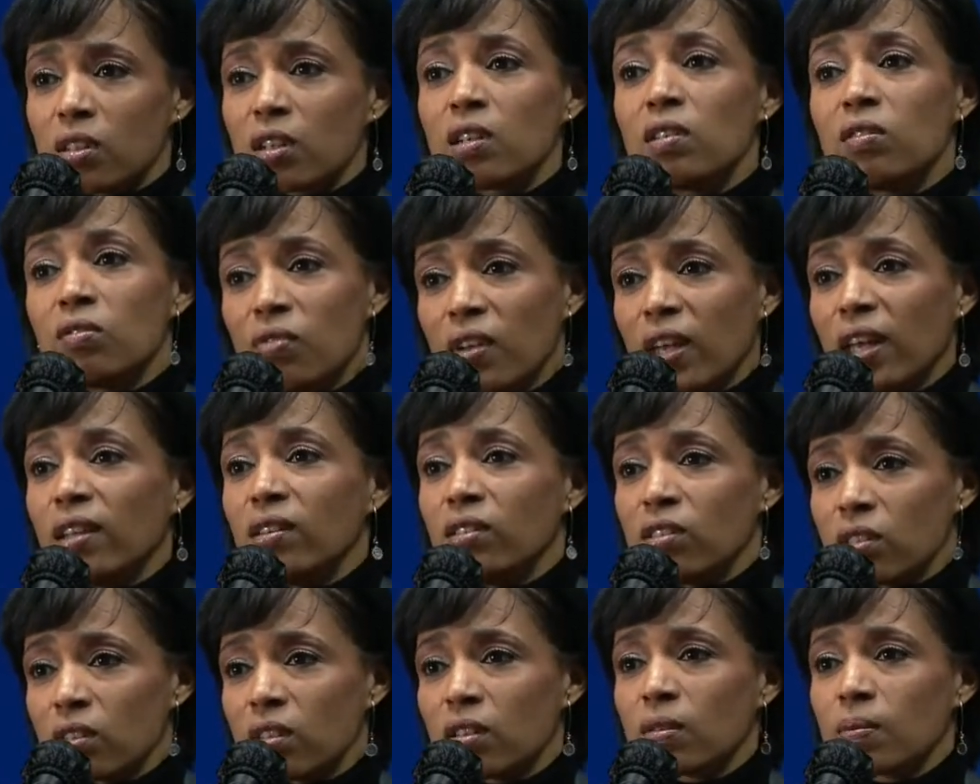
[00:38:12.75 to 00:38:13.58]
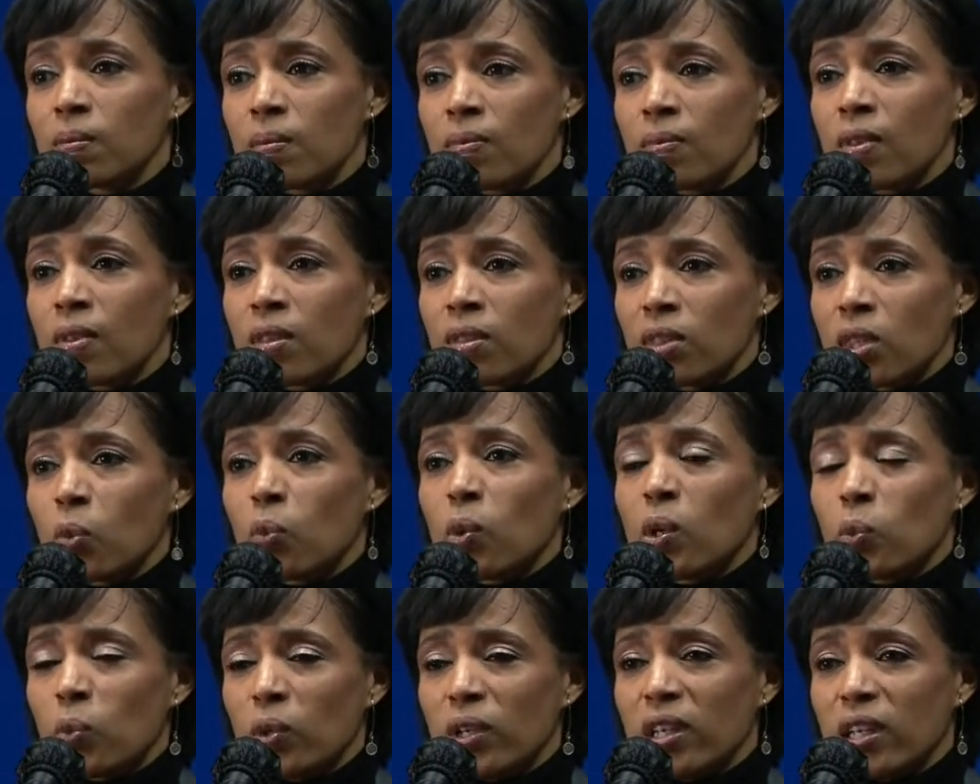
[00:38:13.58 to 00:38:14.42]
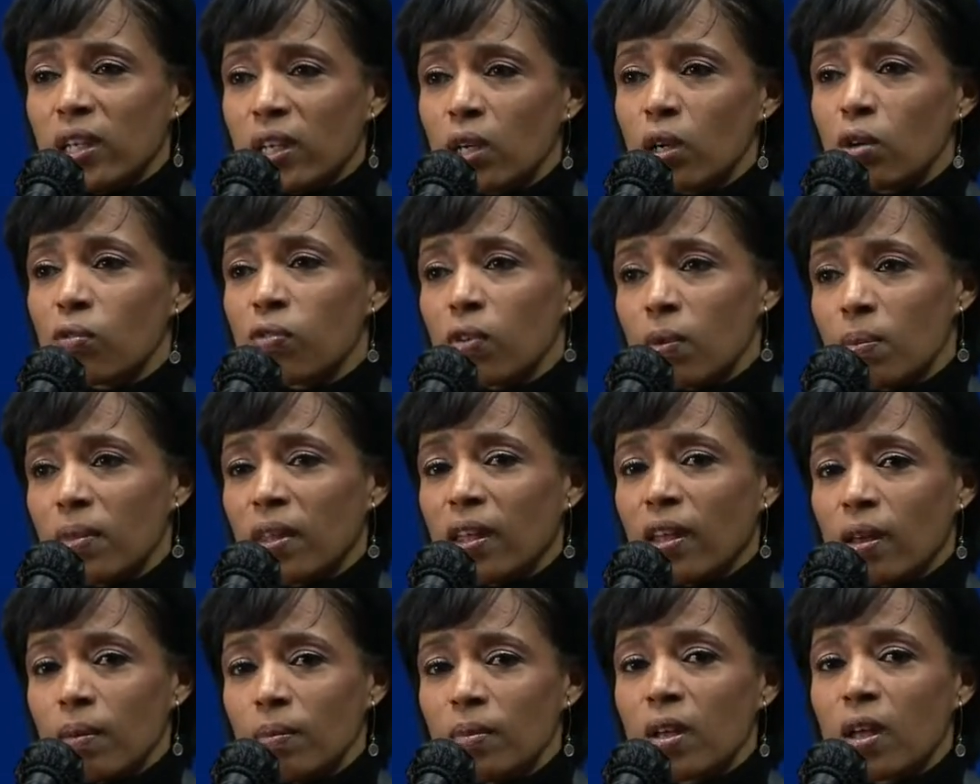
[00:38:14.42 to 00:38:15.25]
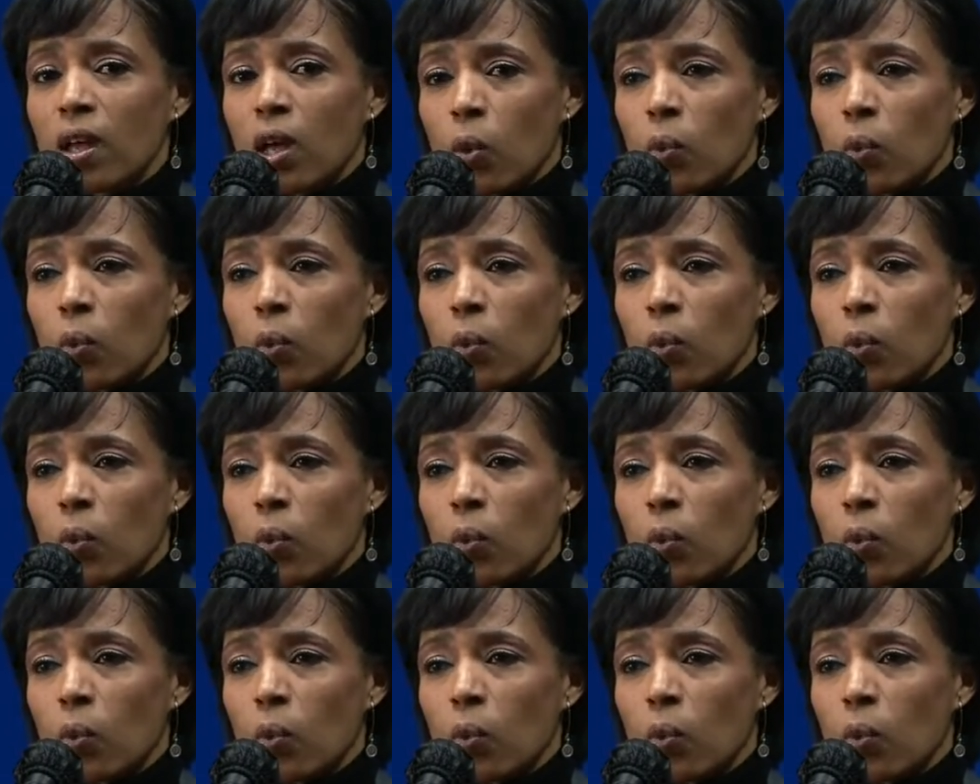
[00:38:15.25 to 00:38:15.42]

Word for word: convinced that when we hear from them,